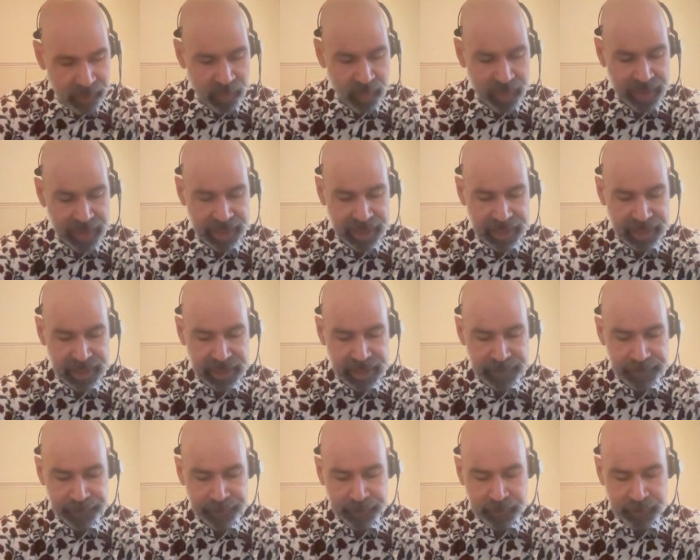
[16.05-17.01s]

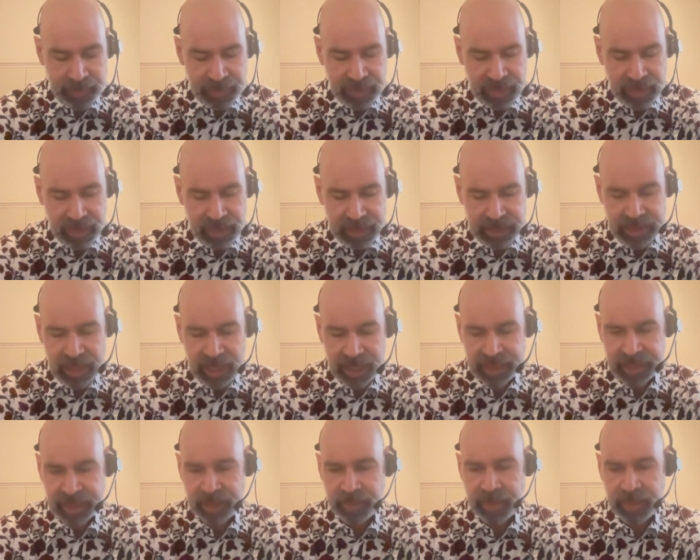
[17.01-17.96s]
way,
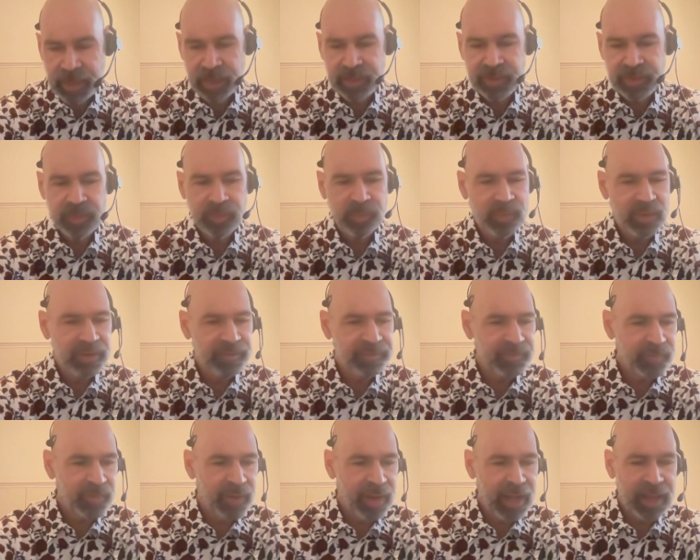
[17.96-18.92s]
talking about
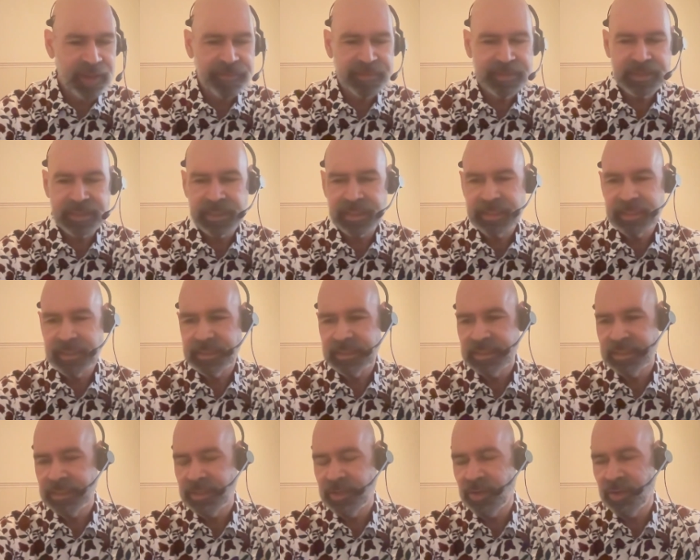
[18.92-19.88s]
rough drafts and
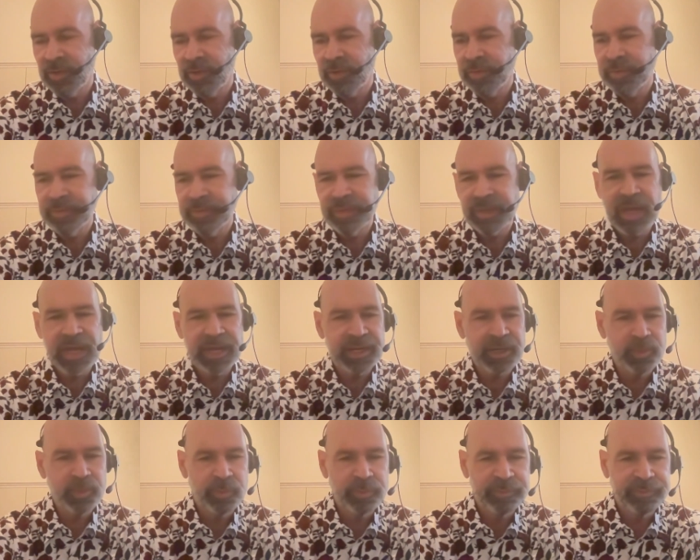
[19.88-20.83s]
the
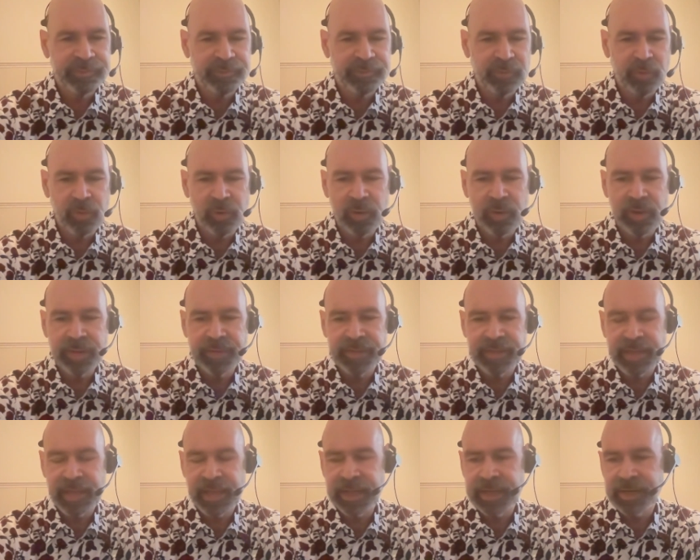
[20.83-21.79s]
cutting room floor and
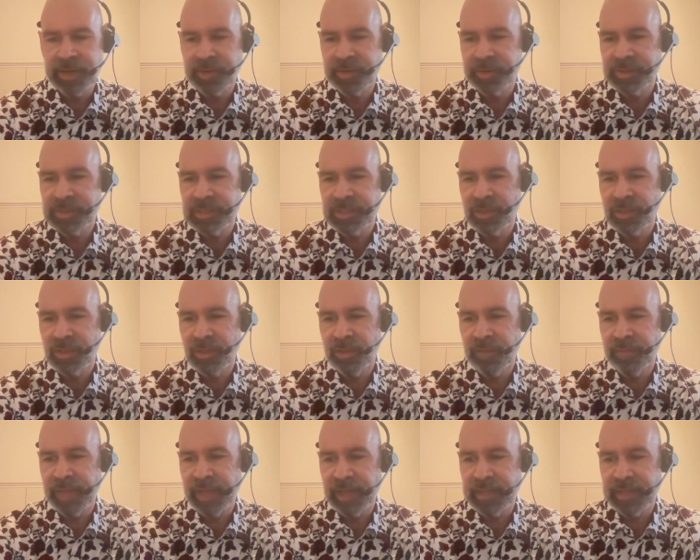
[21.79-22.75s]
the editors and all
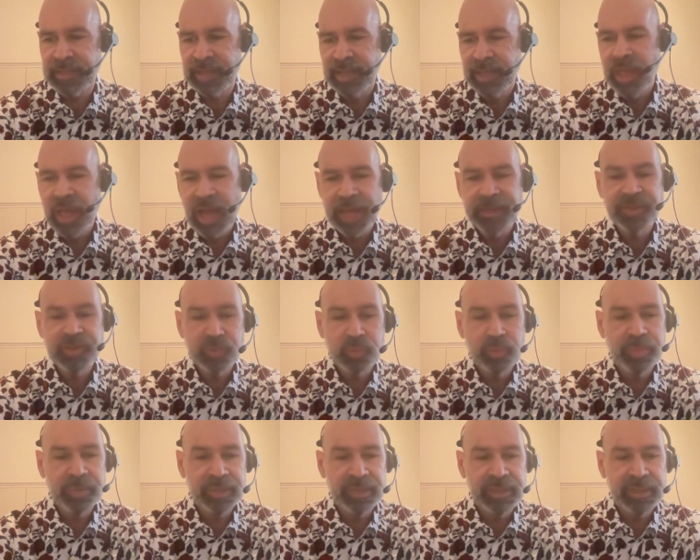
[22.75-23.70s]
of that, I
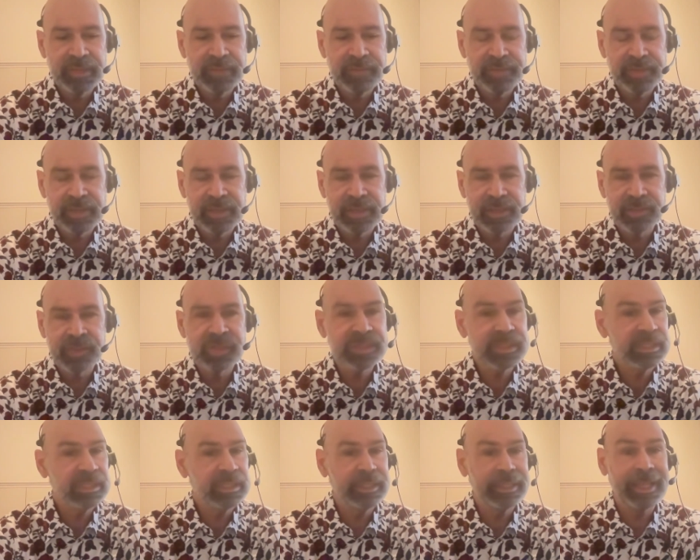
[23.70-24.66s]
do believe in
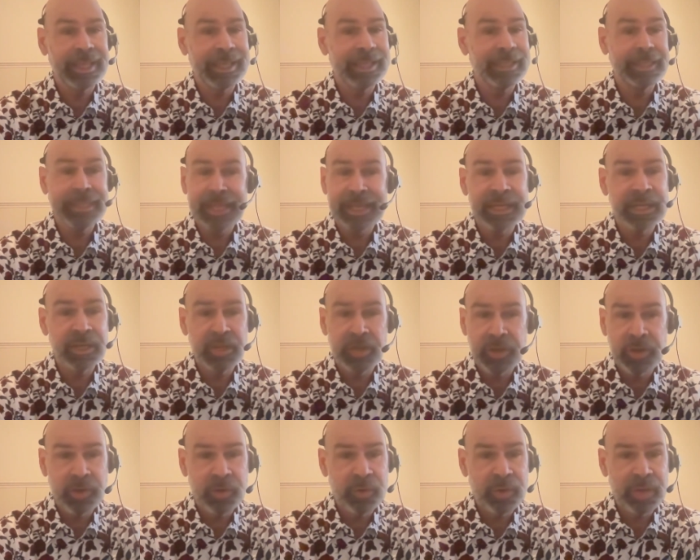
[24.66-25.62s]
just like letting
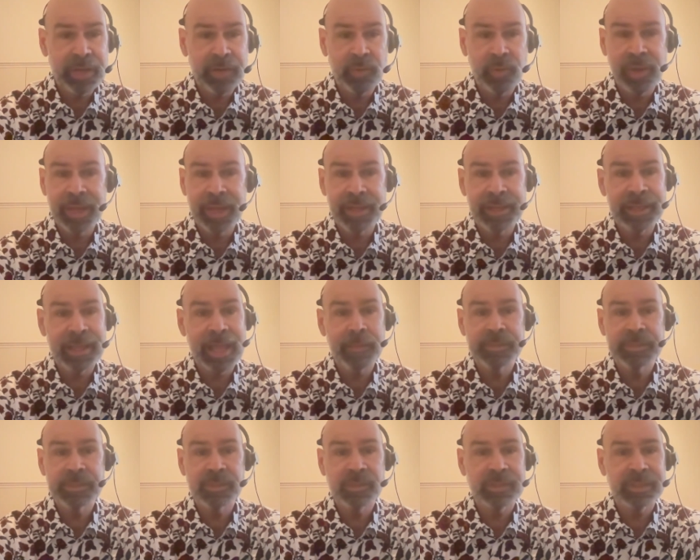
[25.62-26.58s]
go and writing
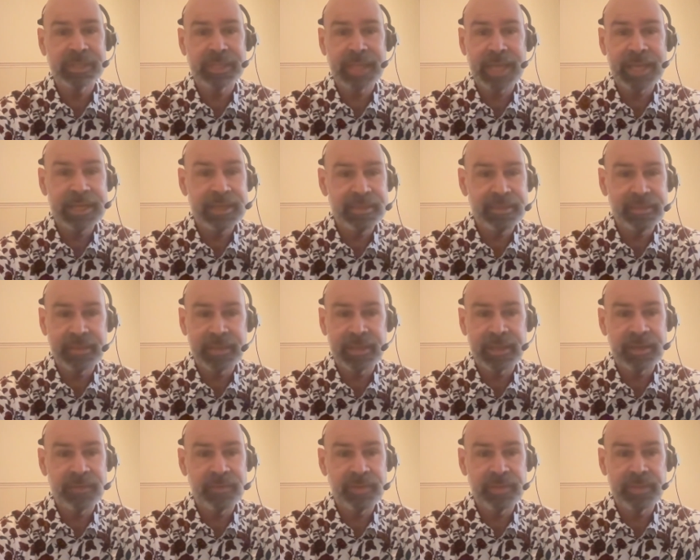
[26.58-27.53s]
absolutely anything
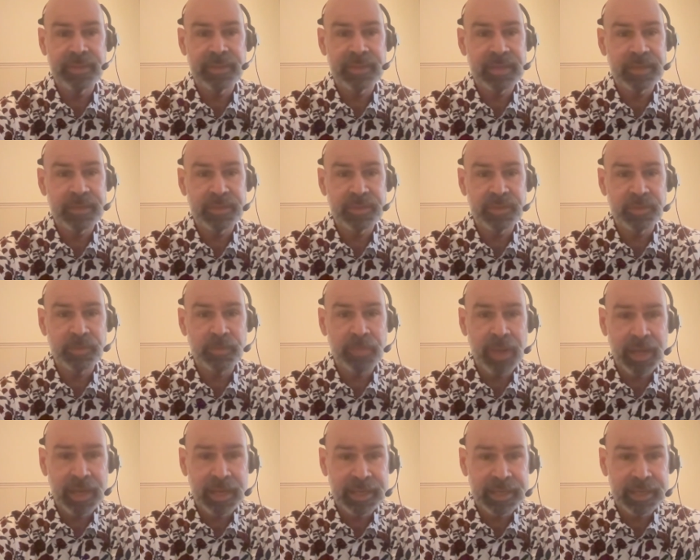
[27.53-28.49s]
and everything that comes to your
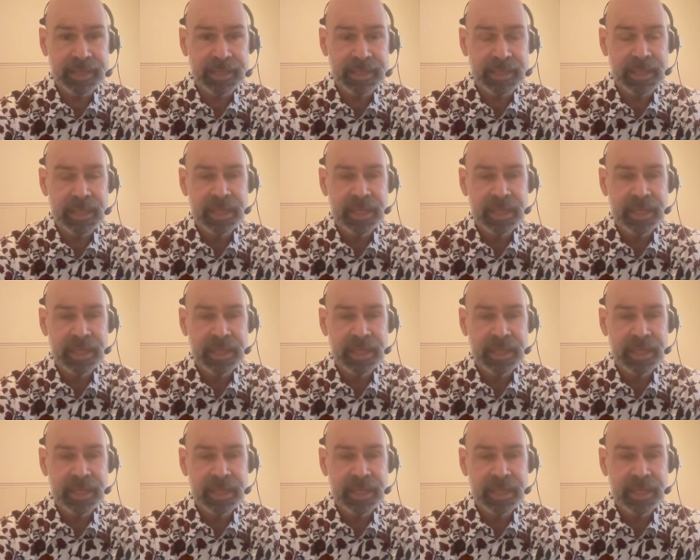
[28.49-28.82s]
mind